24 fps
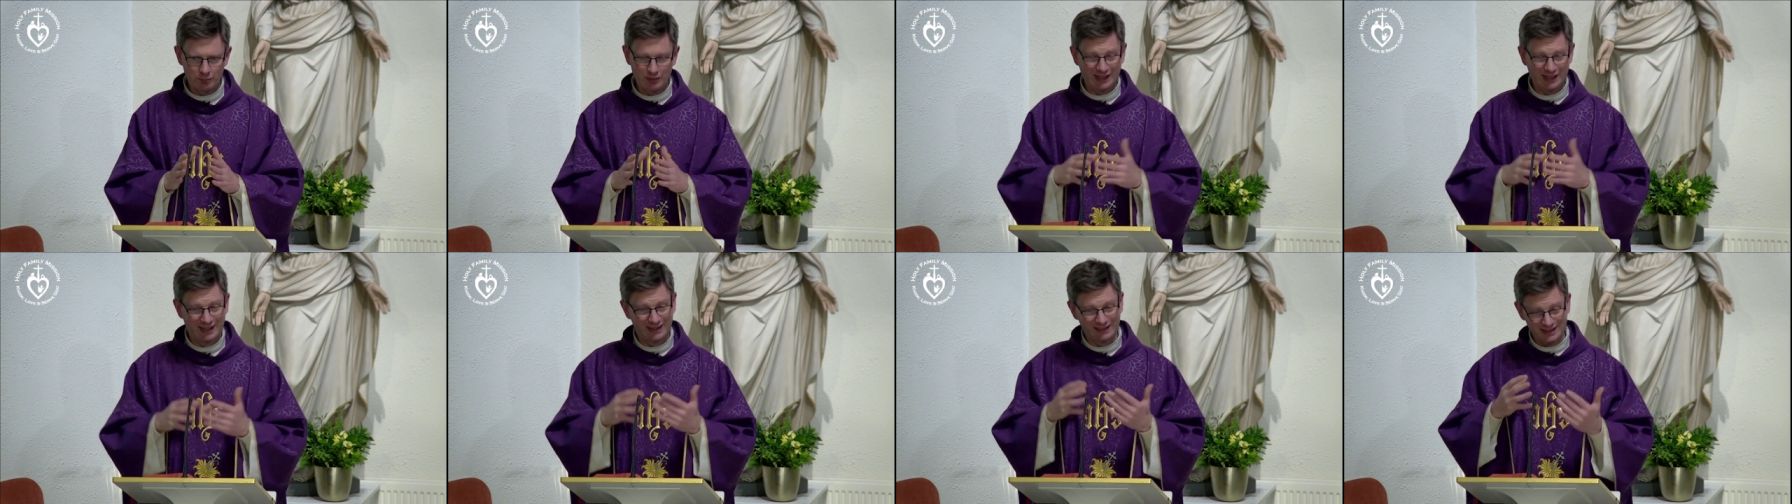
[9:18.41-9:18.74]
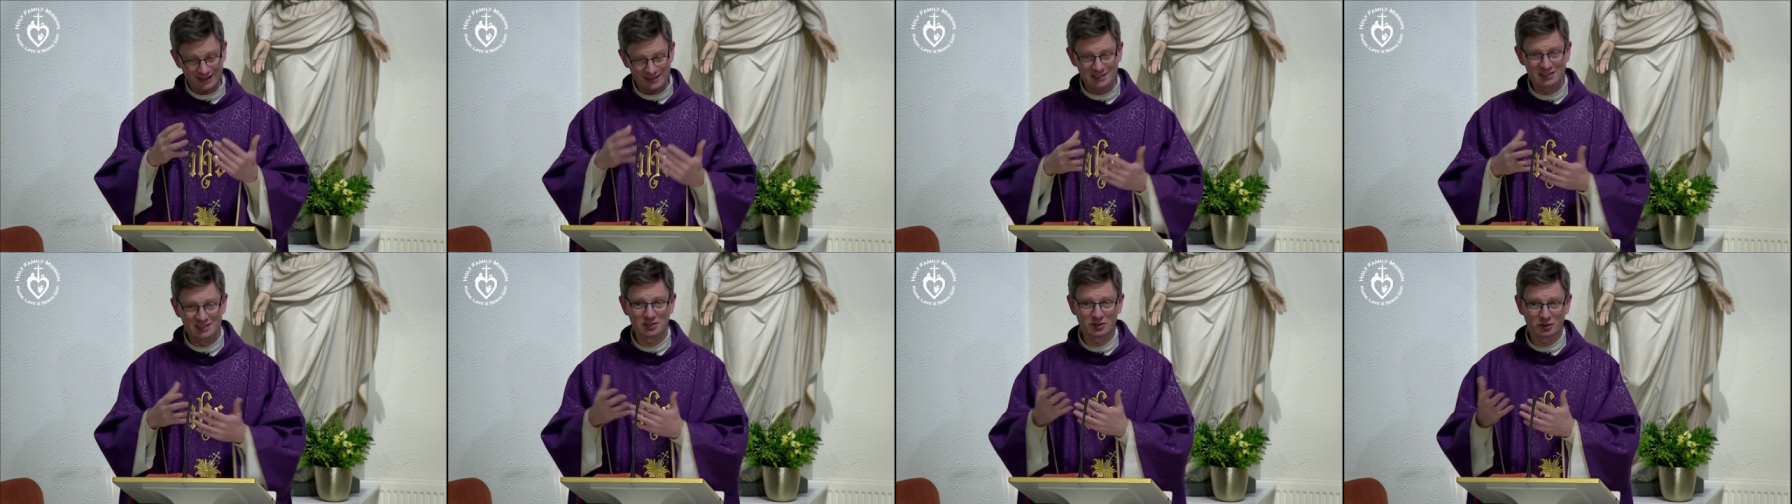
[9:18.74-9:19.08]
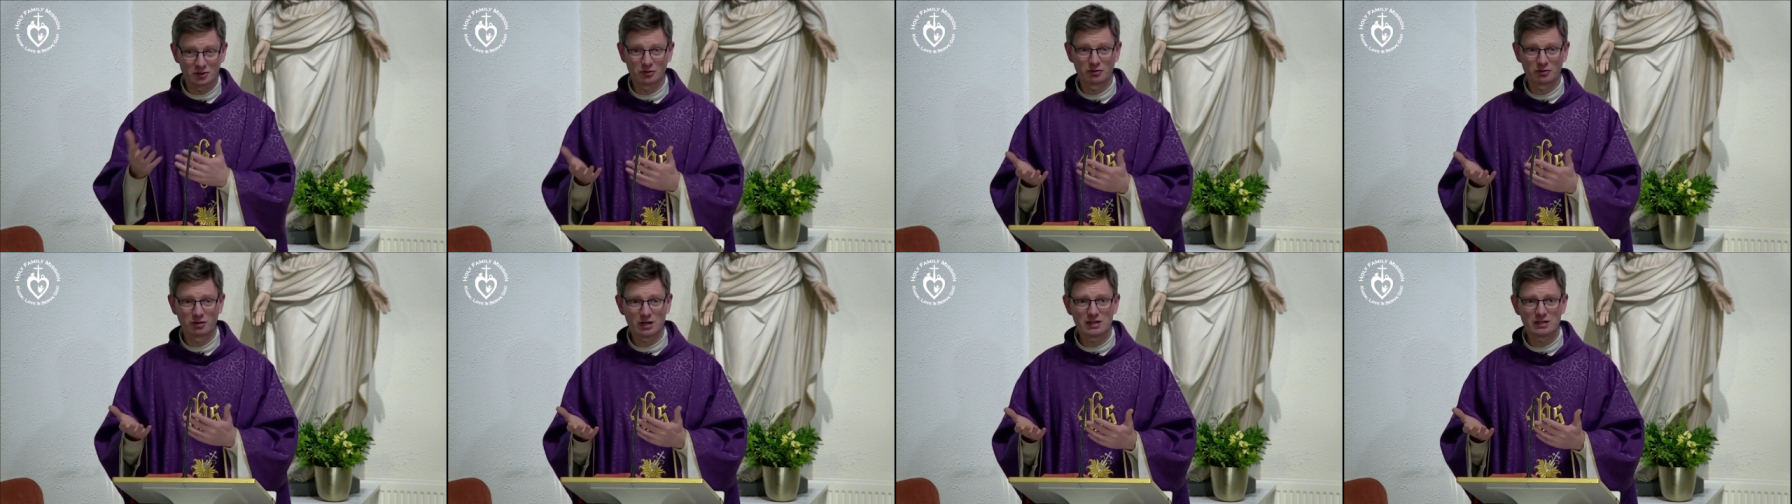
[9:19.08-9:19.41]
and this is her
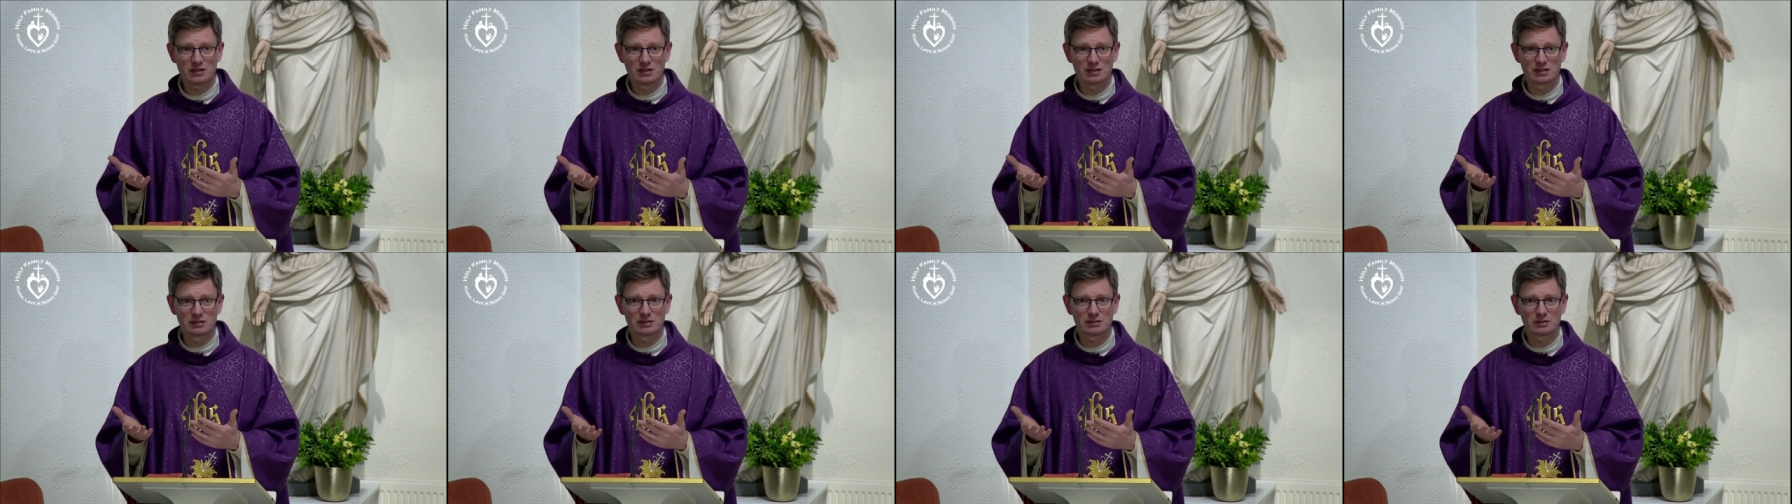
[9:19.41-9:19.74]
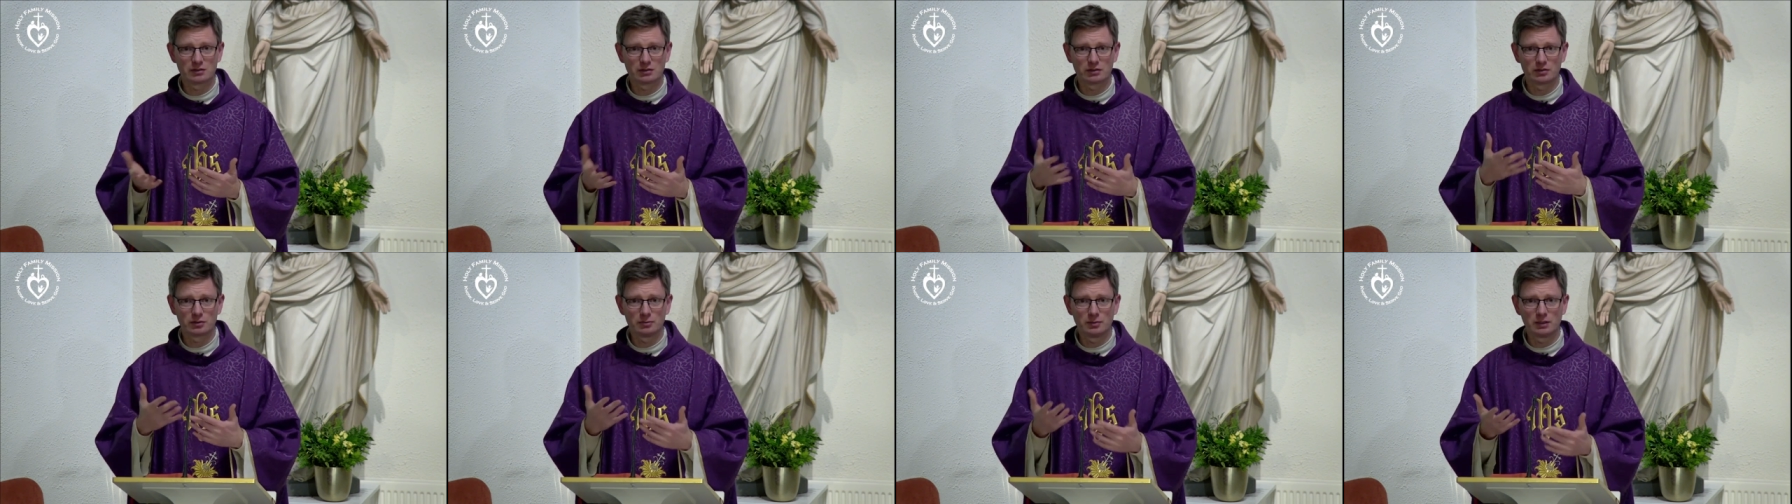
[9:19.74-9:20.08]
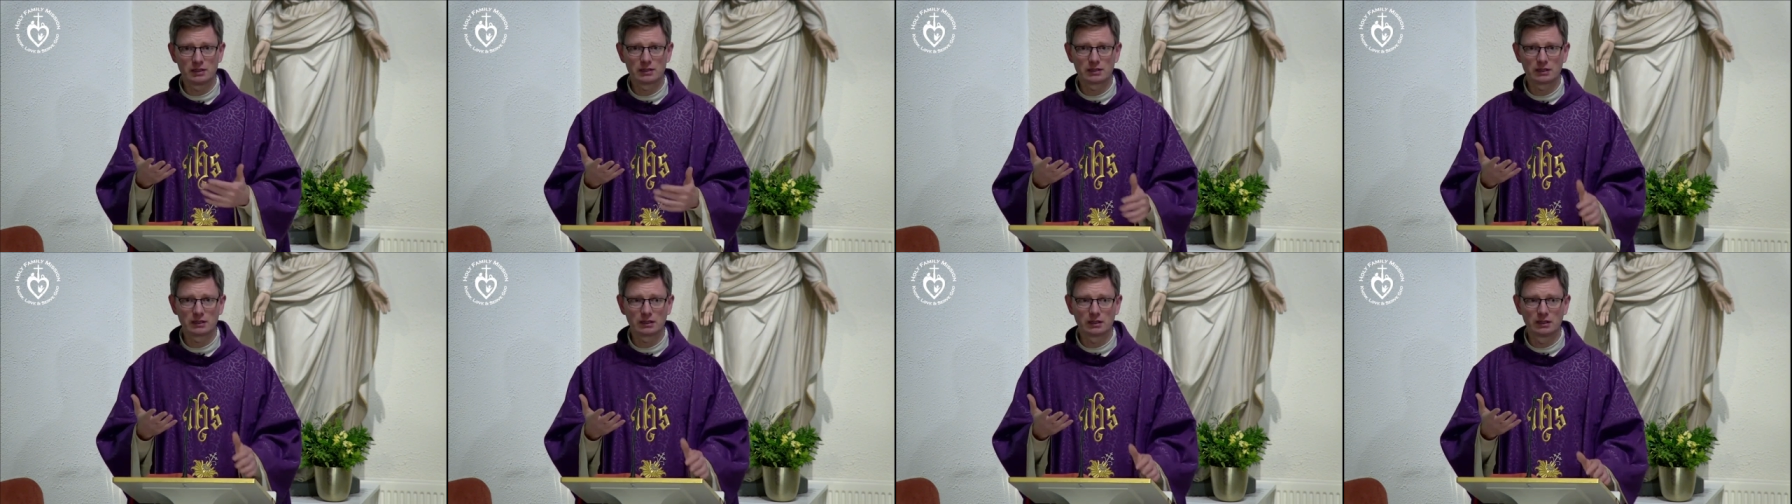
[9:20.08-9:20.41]
greatness, her
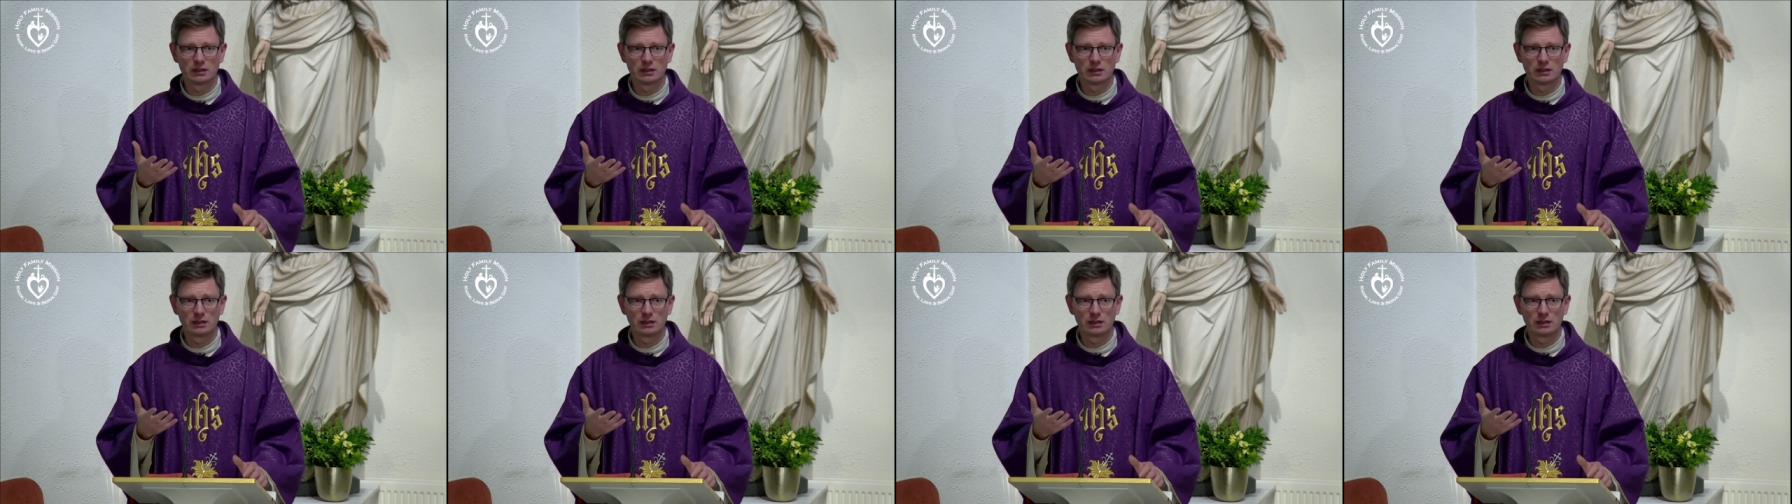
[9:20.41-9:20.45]
humility.